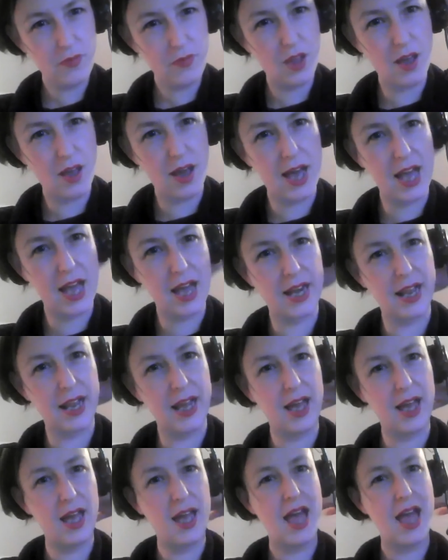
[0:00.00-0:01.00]
And
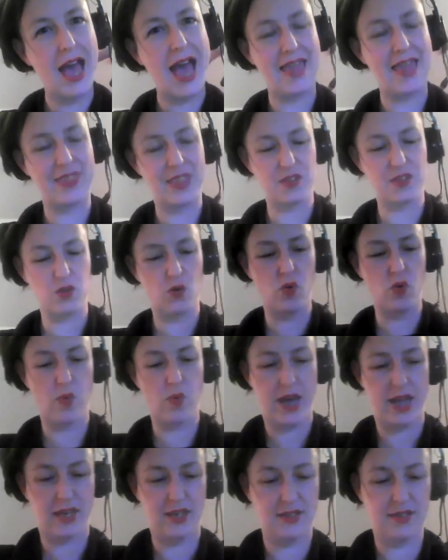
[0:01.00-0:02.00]
there's
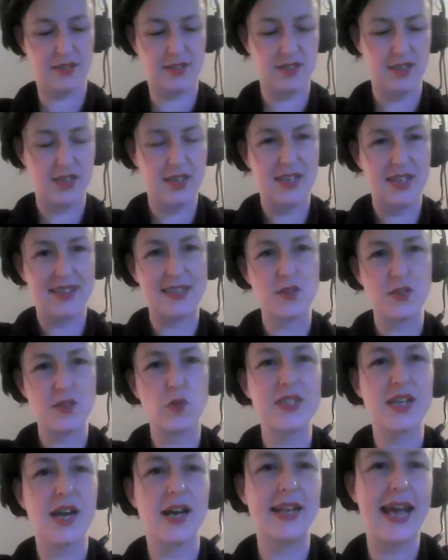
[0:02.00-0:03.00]
always
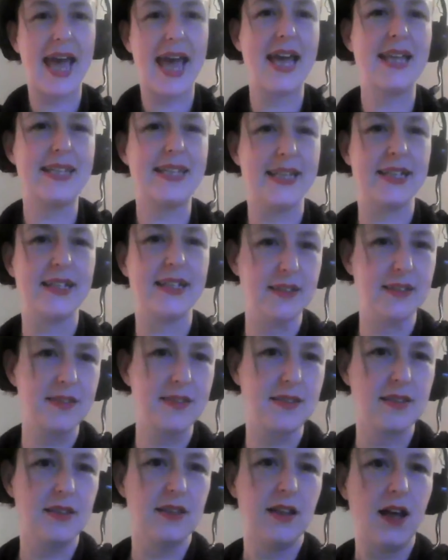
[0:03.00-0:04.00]
kind of
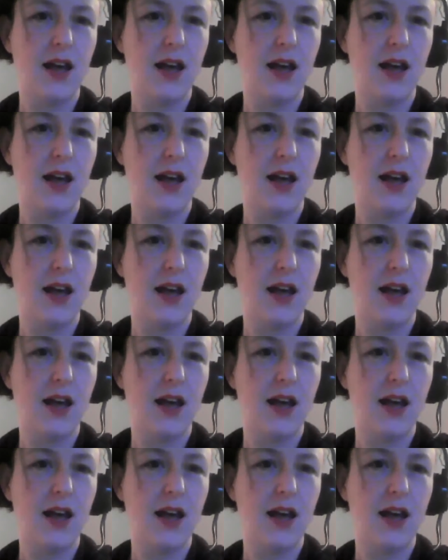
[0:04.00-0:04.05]
headings.